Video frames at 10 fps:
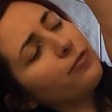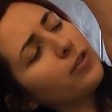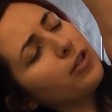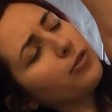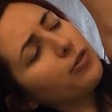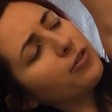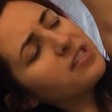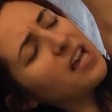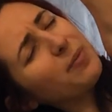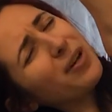Feel your
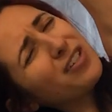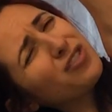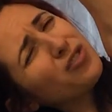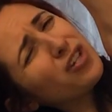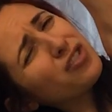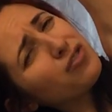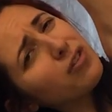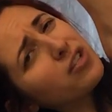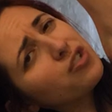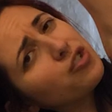side body stretch,
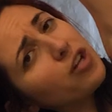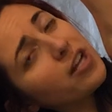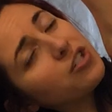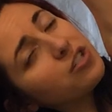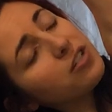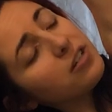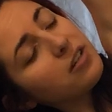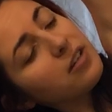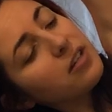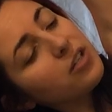stretch, stretch.
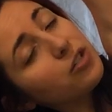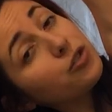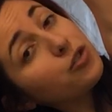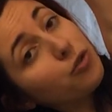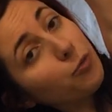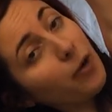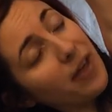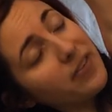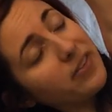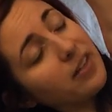2
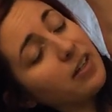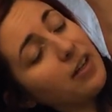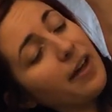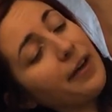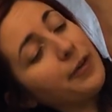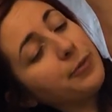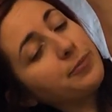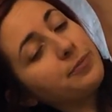breaths, inhale.